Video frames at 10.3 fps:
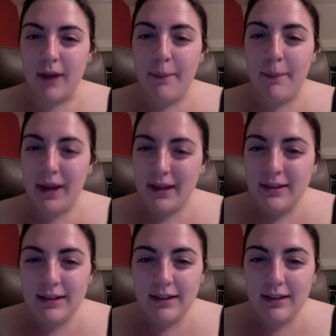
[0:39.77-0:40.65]

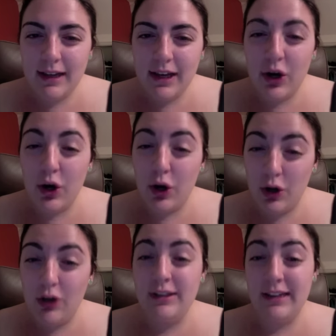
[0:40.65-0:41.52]
basically,
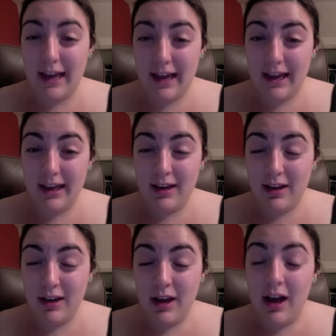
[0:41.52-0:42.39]
all day,
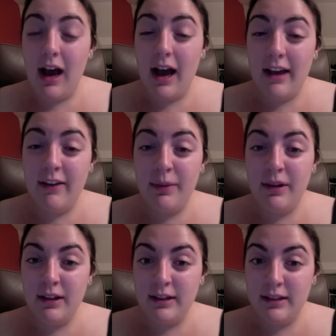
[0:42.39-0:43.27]
I have
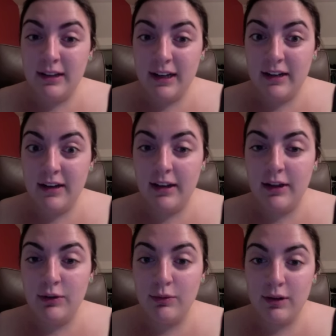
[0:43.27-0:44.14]
been listening to
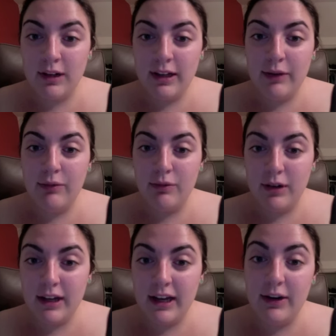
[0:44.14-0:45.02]
this really
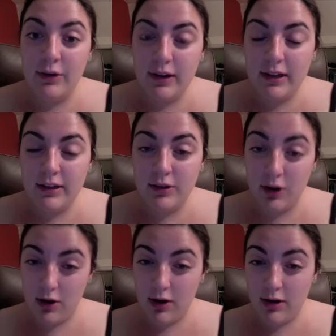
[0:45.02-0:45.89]
annoying
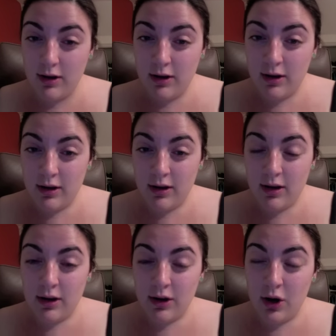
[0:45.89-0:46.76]
song
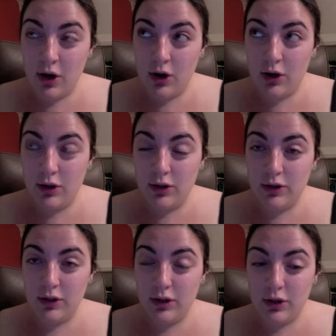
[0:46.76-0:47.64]
called
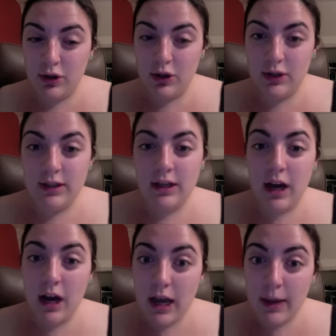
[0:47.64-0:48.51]
Good
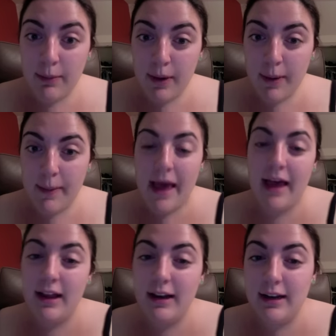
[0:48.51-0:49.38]
Time,
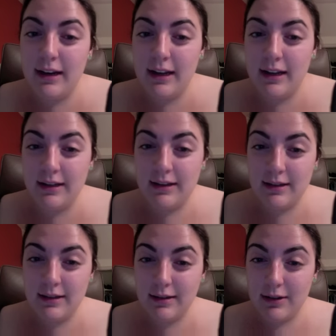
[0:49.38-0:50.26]
and
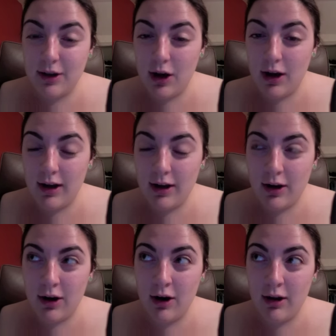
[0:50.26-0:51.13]
it's got
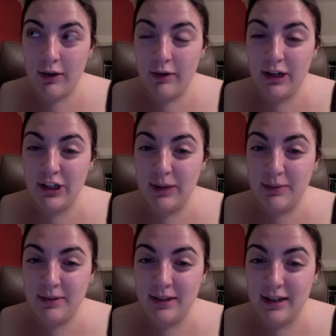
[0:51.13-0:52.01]
Carly Rae
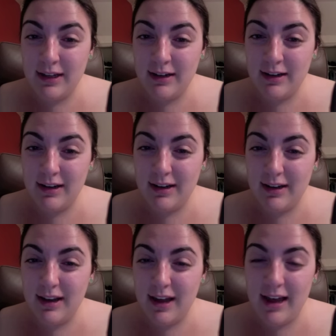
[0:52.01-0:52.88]
Jepsen,
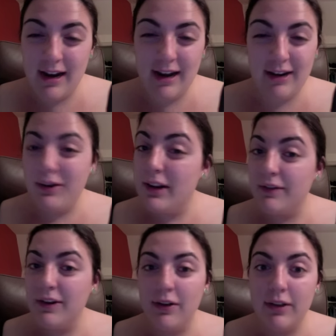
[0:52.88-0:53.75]
and I don't
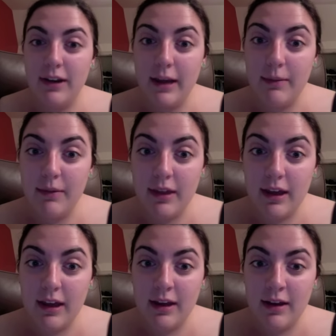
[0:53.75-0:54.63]
even know the name of the